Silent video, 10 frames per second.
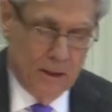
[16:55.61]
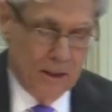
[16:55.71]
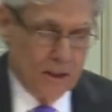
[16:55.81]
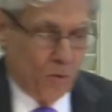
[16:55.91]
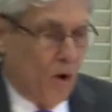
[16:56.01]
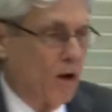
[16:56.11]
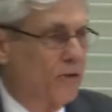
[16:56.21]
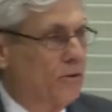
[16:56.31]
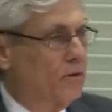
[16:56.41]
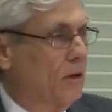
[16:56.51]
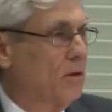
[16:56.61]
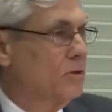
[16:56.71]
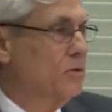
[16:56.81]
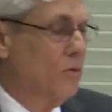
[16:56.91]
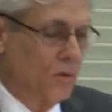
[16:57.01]
He could walk through
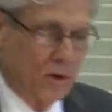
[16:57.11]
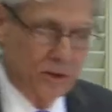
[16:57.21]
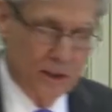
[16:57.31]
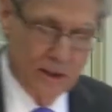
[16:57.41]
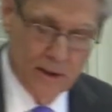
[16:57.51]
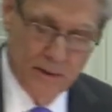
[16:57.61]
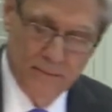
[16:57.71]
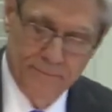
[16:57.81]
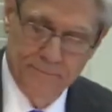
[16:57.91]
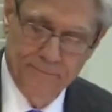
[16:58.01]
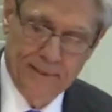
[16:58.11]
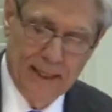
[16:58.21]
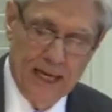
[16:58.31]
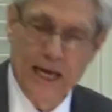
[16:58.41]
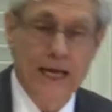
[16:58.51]
closed doors. He could
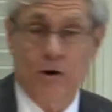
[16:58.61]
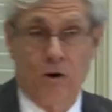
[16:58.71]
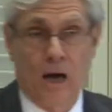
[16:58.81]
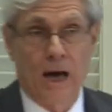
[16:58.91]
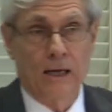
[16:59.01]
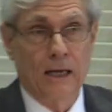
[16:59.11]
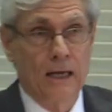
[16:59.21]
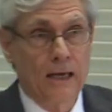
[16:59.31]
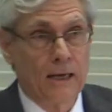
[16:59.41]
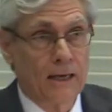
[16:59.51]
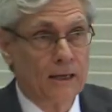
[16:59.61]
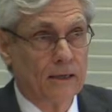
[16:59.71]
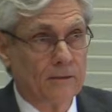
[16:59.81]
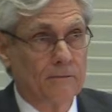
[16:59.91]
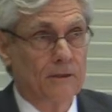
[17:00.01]
eat or not eat. He
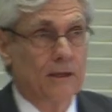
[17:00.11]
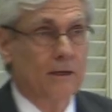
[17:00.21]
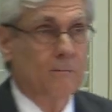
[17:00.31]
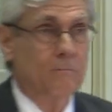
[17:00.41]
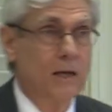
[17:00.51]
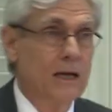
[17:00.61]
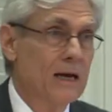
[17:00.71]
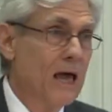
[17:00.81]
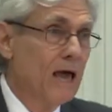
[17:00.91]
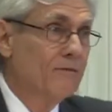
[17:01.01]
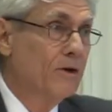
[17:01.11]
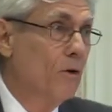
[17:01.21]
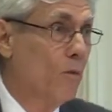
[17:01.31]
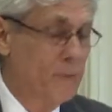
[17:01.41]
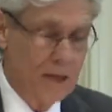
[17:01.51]
could be in
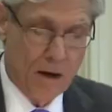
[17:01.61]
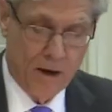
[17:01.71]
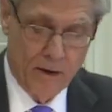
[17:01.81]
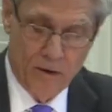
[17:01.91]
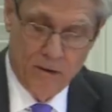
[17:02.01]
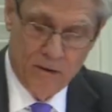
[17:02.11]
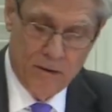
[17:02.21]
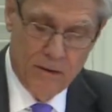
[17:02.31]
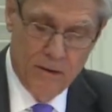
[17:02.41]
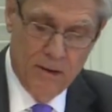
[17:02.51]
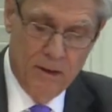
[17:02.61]
heaven or be on earth.